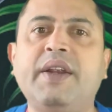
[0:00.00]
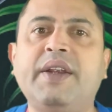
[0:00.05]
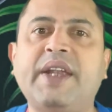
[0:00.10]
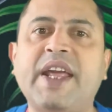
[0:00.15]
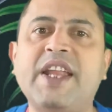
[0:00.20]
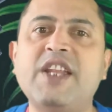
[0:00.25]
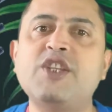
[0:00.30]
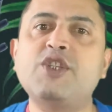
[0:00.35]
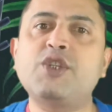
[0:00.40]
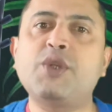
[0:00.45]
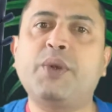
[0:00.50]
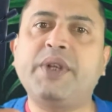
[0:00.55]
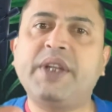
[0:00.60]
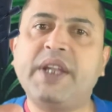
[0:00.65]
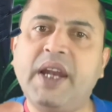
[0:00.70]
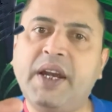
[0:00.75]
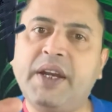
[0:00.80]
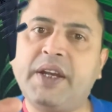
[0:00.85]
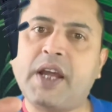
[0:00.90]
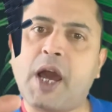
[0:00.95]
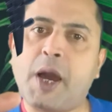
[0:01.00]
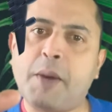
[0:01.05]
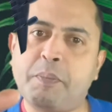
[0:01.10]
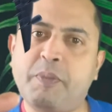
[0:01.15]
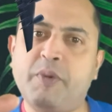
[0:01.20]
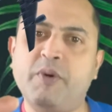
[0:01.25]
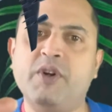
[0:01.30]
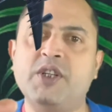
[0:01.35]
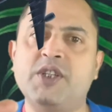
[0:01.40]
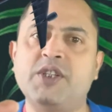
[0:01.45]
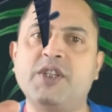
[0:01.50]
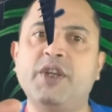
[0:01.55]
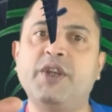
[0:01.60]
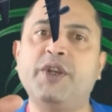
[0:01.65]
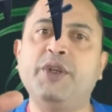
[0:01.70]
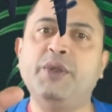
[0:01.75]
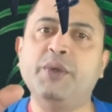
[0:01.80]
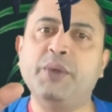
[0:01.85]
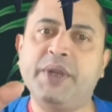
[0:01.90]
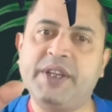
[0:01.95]
tends to tilt upwards
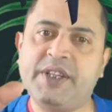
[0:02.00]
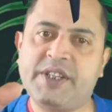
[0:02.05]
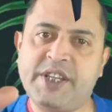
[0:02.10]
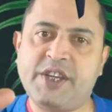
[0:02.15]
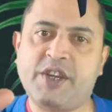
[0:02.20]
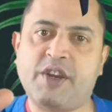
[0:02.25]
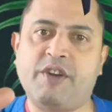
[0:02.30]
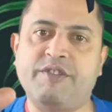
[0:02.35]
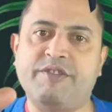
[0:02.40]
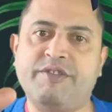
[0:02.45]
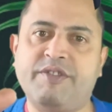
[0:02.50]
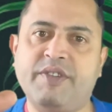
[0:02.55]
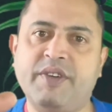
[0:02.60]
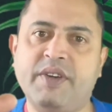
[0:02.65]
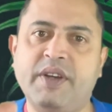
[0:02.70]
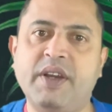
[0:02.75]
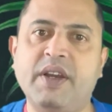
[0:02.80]
during takeoff.